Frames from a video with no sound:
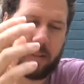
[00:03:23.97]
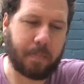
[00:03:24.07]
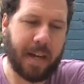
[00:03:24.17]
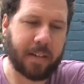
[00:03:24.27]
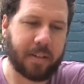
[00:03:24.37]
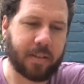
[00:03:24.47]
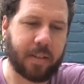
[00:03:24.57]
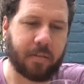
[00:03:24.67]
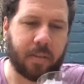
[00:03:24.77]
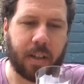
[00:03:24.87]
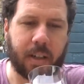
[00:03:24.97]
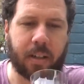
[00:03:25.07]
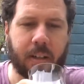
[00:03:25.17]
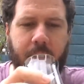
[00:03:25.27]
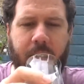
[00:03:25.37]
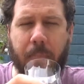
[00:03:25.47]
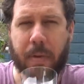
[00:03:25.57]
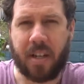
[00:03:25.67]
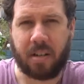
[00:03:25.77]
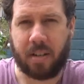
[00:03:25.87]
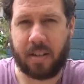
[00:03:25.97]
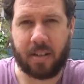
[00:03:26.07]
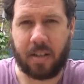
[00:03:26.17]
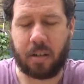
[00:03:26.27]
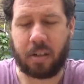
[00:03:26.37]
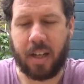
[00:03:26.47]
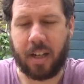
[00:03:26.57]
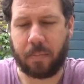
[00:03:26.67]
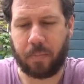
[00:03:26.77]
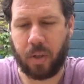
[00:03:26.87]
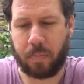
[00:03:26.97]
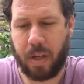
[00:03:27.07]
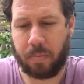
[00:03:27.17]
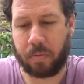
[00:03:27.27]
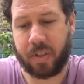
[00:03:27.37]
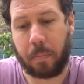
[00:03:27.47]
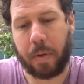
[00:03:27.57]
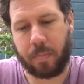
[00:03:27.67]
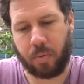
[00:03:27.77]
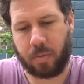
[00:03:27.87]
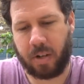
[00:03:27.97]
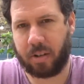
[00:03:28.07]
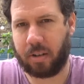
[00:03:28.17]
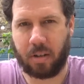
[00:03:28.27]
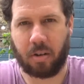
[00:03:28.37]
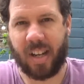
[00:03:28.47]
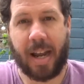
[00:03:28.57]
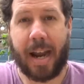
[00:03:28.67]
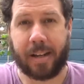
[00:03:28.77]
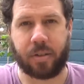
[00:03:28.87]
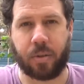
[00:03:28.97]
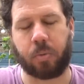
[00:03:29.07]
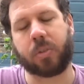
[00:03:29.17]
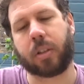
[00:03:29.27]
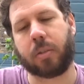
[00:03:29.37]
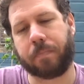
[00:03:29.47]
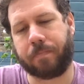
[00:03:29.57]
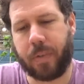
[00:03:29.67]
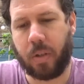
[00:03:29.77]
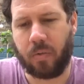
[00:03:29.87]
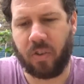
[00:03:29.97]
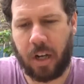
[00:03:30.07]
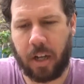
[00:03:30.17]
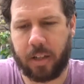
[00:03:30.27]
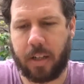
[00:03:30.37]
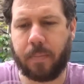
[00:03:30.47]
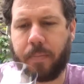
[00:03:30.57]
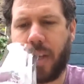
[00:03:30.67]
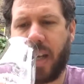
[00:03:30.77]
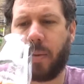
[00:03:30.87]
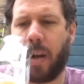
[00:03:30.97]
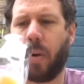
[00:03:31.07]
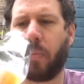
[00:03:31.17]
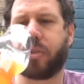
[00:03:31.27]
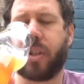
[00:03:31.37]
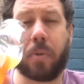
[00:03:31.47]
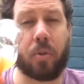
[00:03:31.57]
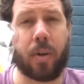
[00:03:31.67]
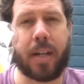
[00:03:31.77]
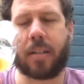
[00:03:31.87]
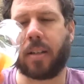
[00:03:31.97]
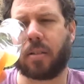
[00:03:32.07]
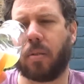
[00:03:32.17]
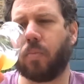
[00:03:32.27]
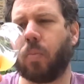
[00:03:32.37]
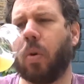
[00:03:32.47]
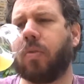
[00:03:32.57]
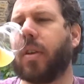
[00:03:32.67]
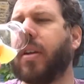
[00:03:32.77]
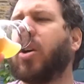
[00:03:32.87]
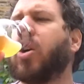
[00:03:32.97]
madness, isn't it, really? You get beers like this in the UK that some people in America can't get at all, so very lucky. Anyway, one more sip and the ratings, I'm waffling.